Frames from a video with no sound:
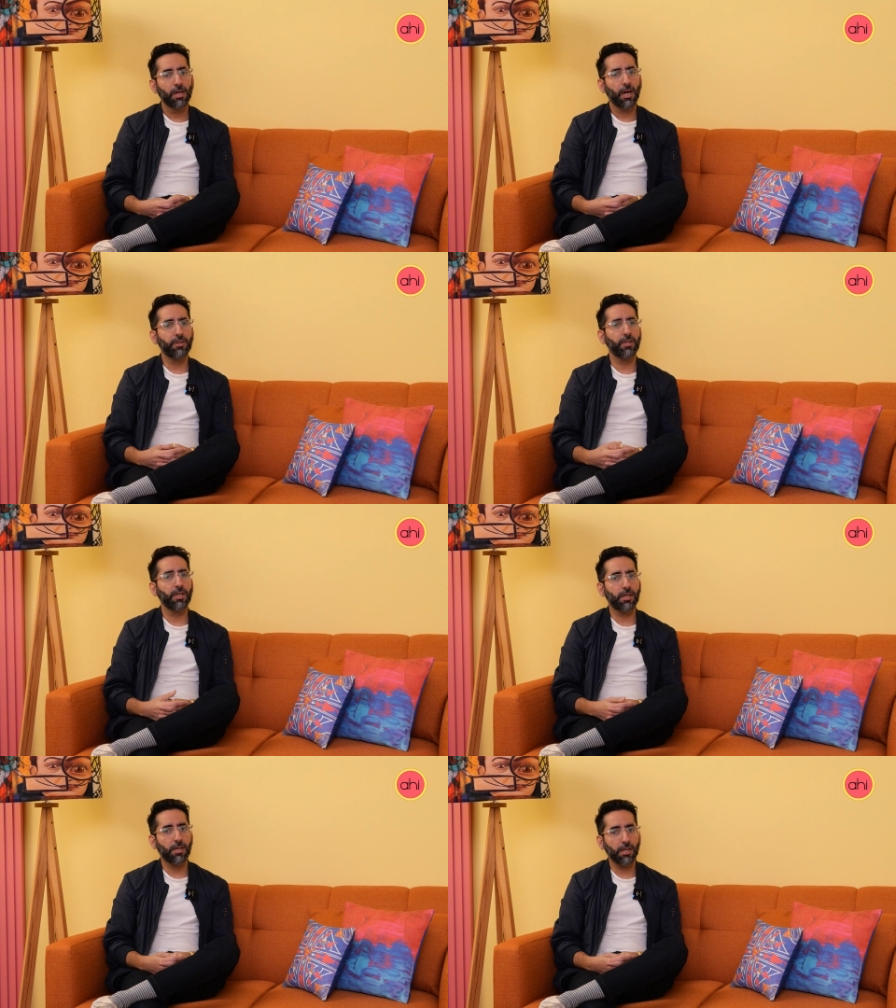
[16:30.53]
I
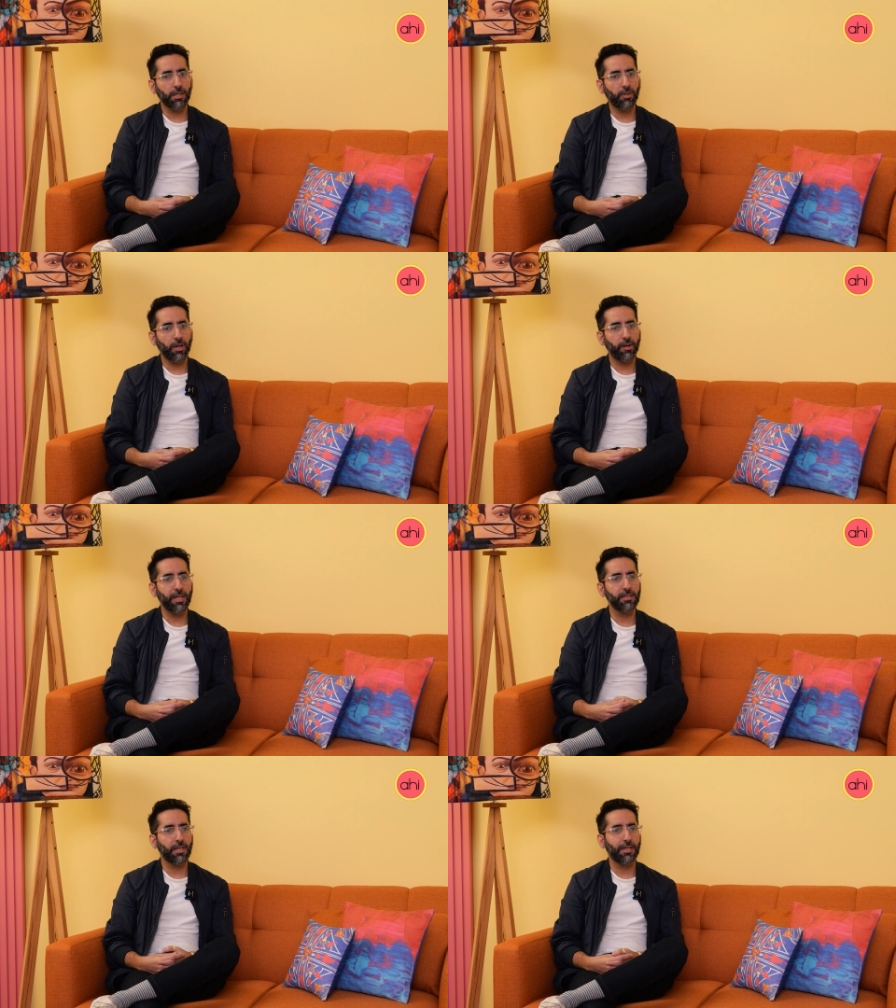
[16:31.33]
think there
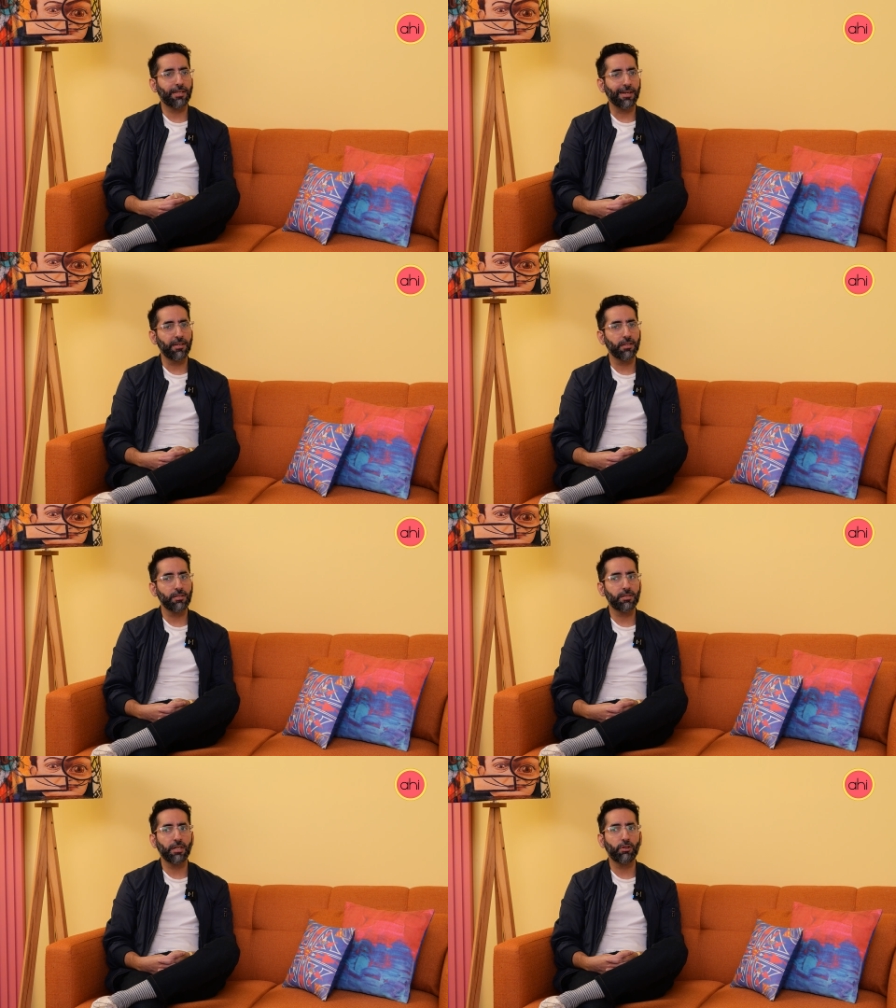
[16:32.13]
is a tendency